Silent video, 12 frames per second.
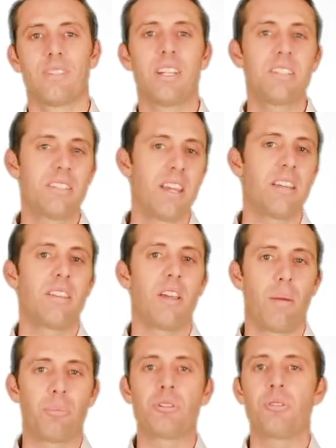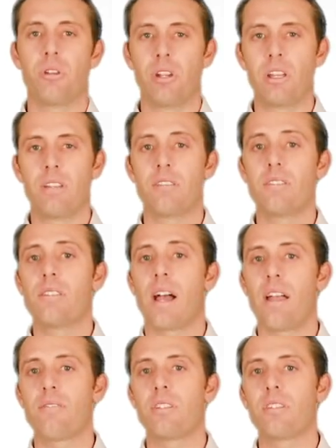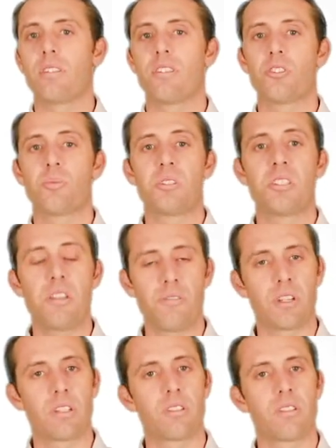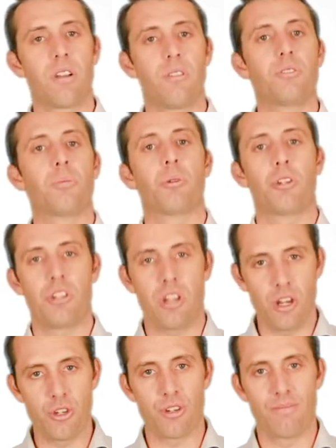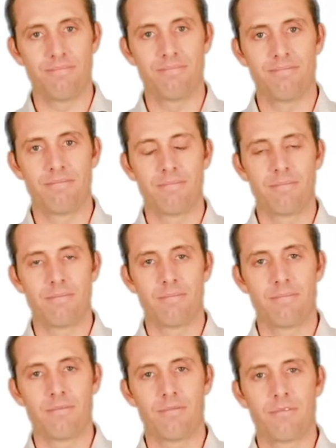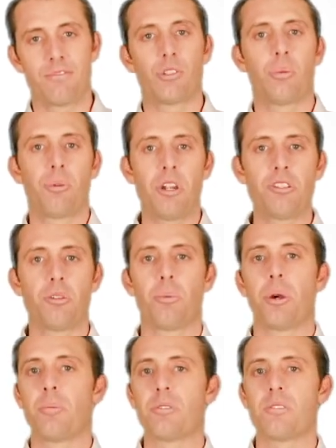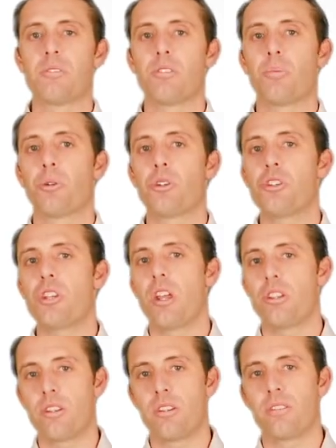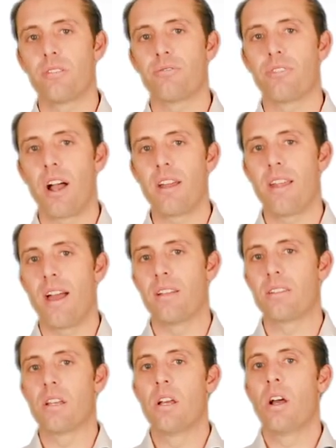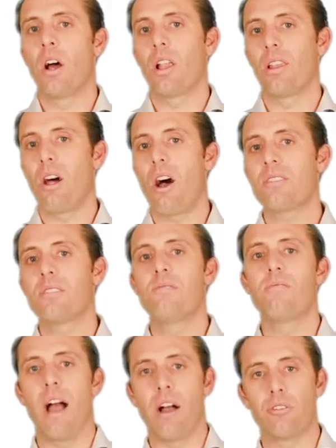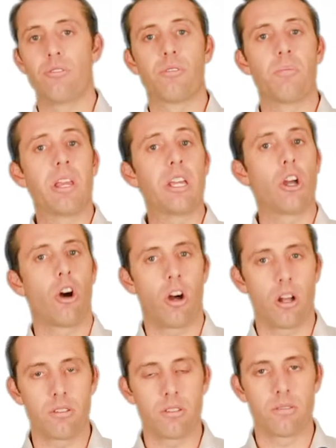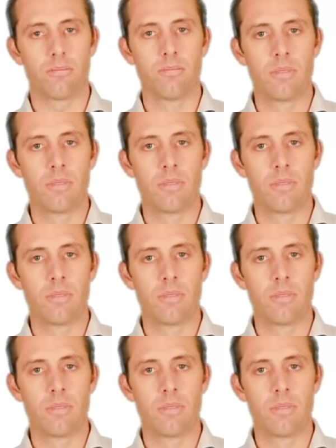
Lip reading: let's take the opportunity to dive into the specifics of depreciation. For appraisal purposes, depreciation is defined as a loss in value from any cause.